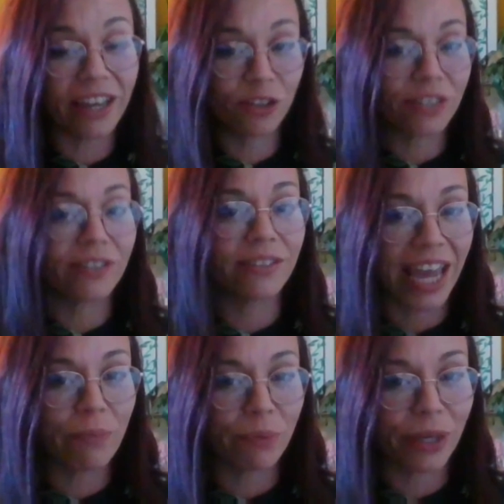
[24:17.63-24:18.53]
just as
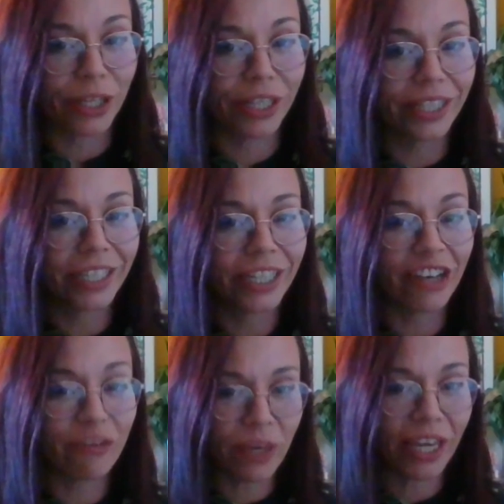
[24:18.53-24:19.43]
capable
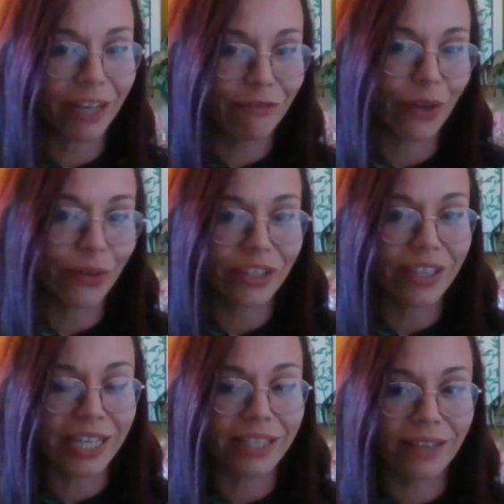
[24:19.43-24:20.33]
of being involved in
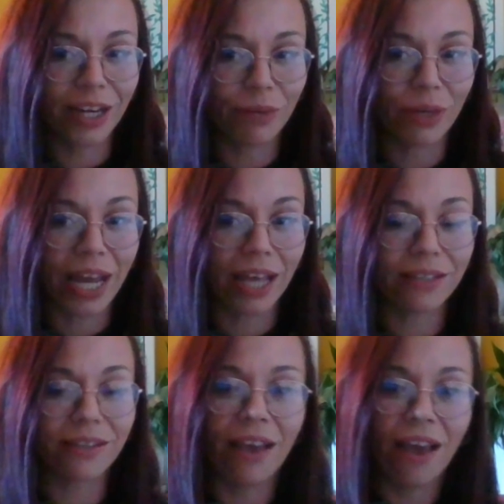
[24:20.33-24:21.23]
this as anyone else,